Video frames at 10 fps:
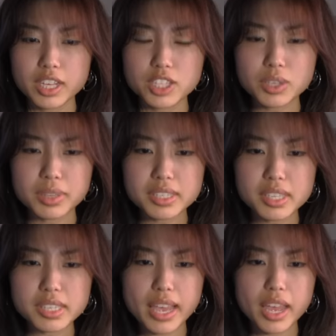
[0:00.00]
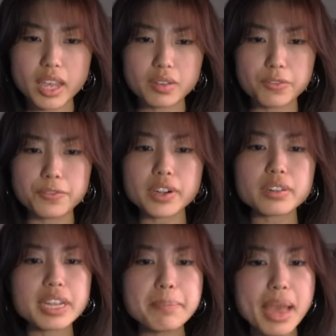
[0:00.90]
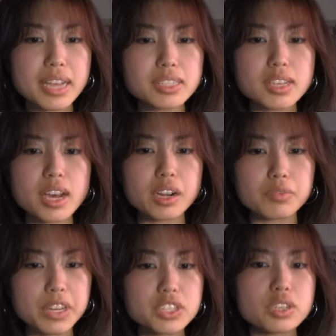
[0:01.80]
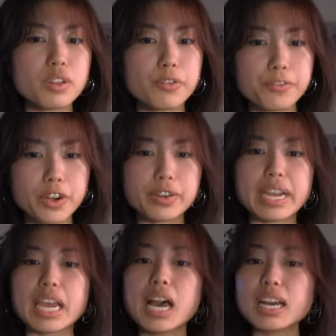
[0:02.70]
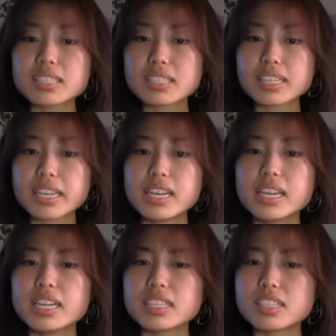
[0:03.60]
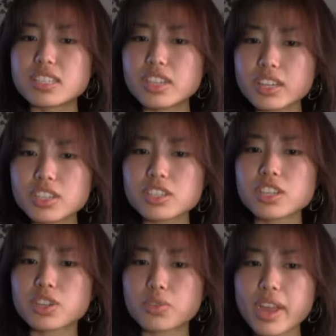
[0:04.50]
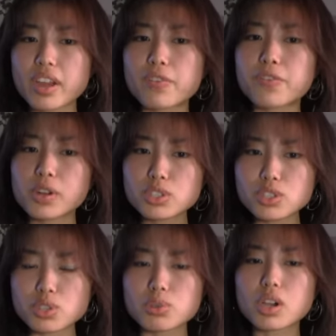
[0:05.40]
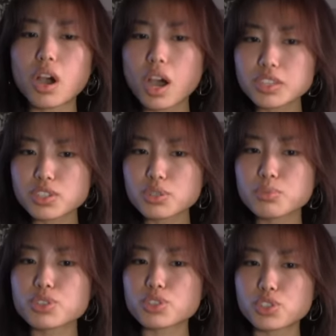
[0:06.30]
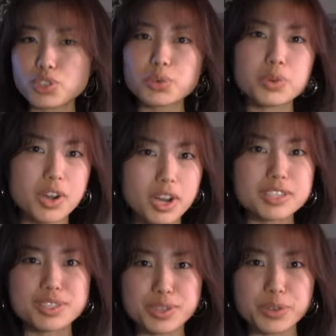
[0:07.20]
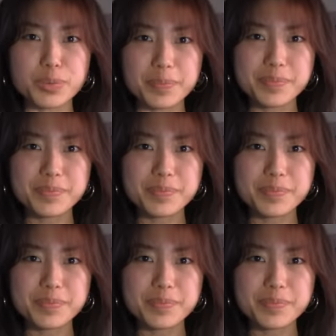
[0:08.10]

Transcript: So this is a furry mascot, original furry, husky, digitigrade fursuit, costumes suit costume.